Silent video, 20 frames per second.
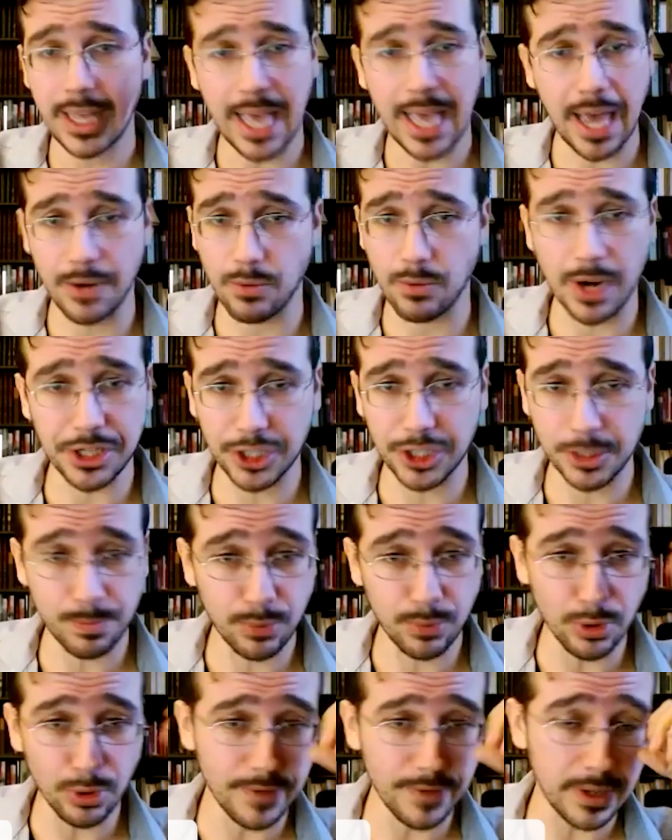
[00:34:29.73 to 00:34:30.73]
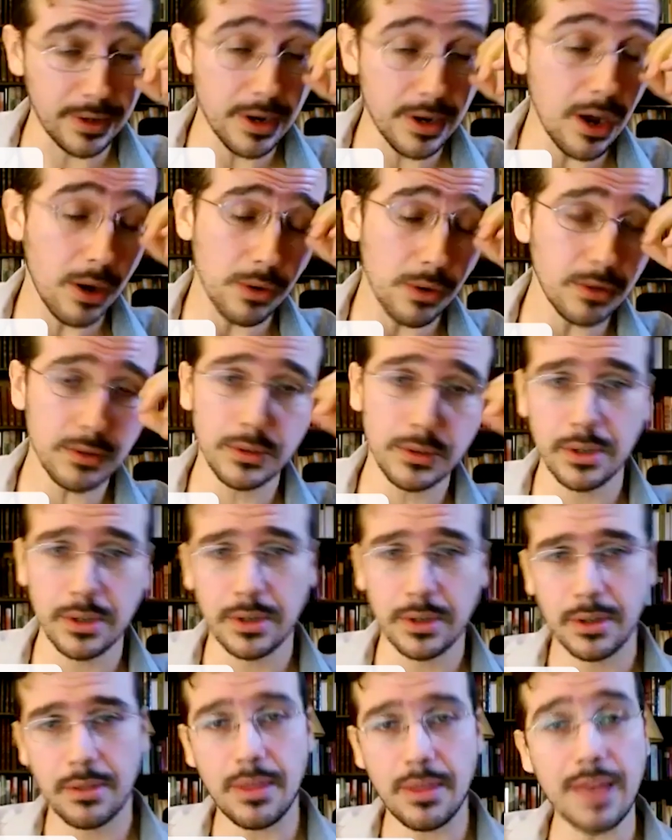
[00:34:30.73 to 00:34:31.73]
And Russia's proven, no,
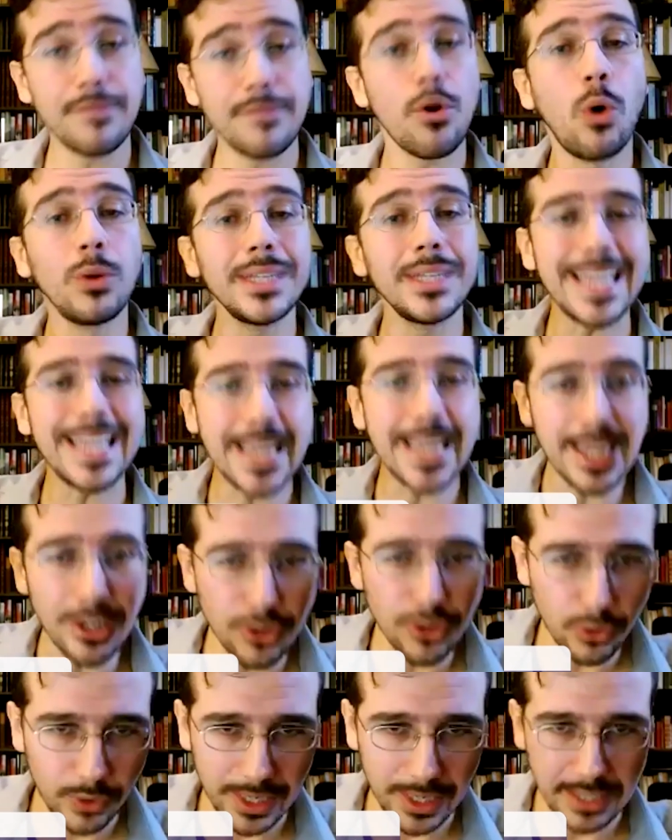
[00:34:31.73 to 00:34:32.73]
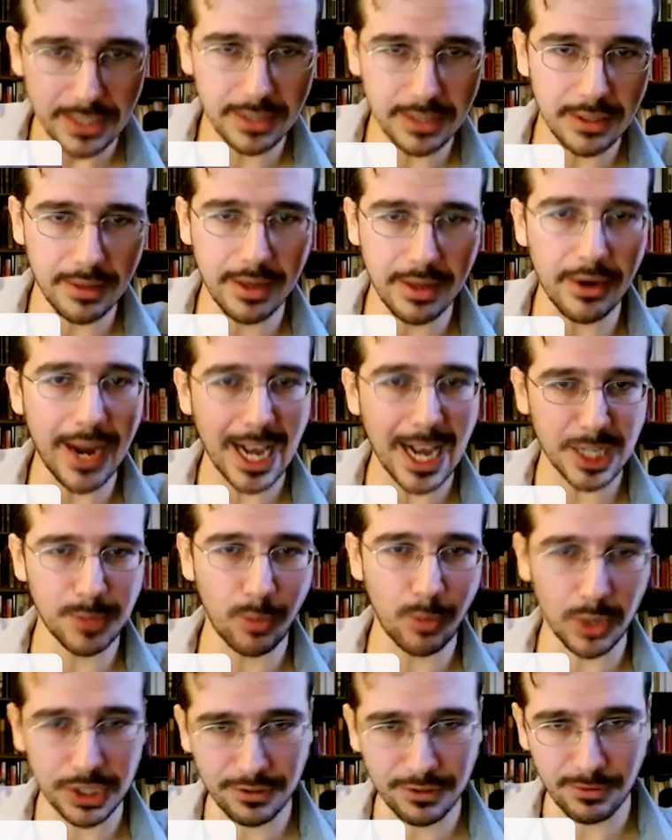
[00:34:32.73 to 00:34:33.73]
they've only increased their
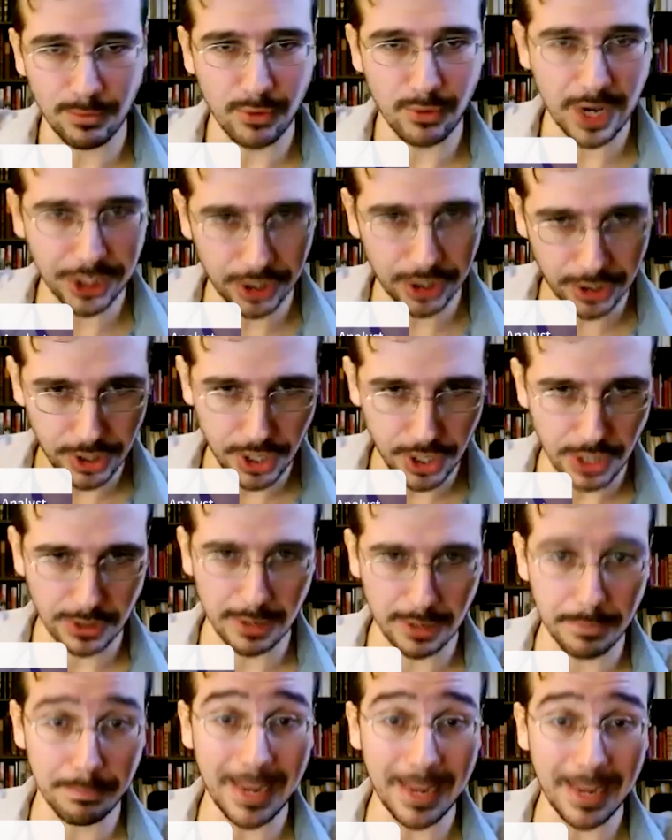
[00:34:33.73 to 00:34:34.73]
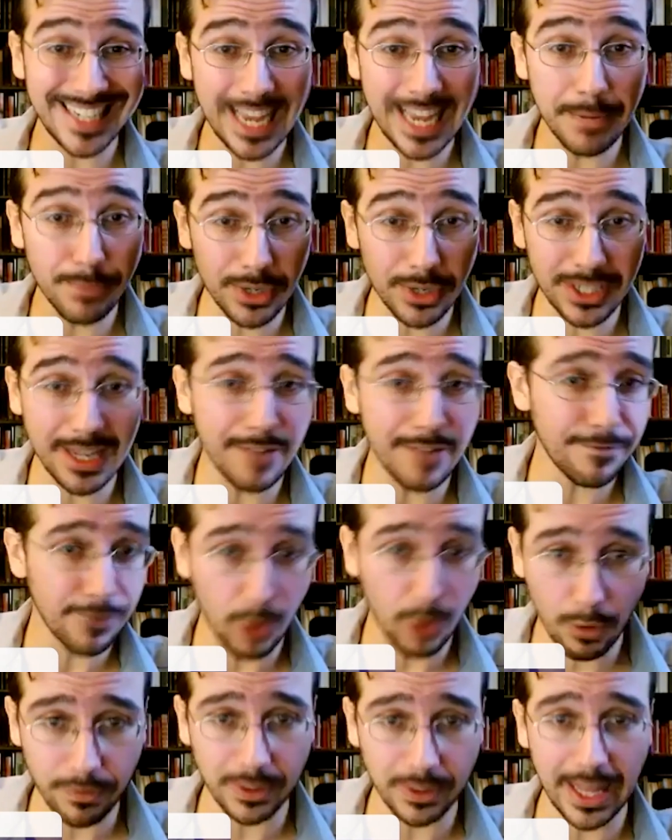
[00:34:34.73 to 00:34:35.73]
exports from Russia to Europe by 10%
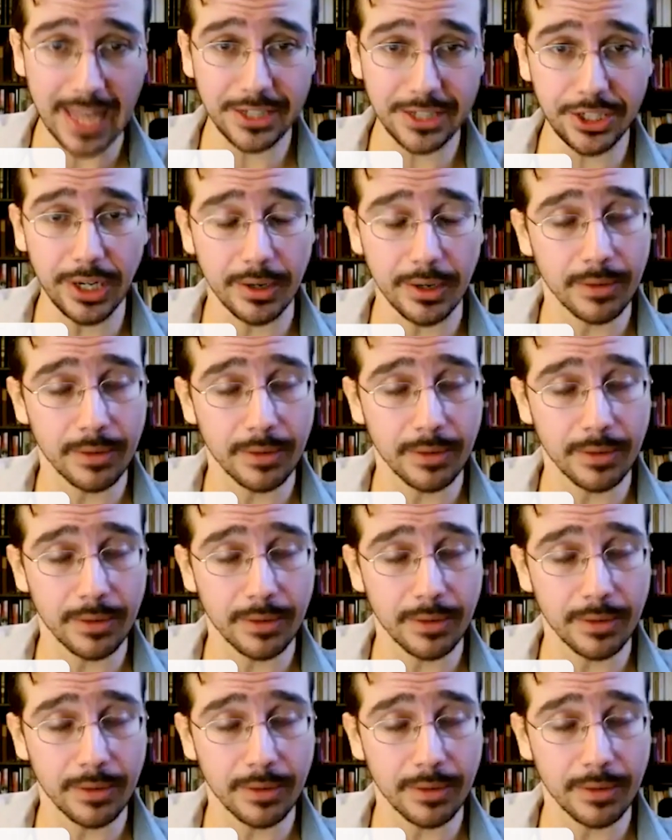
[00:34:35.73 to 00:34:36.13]
over last year.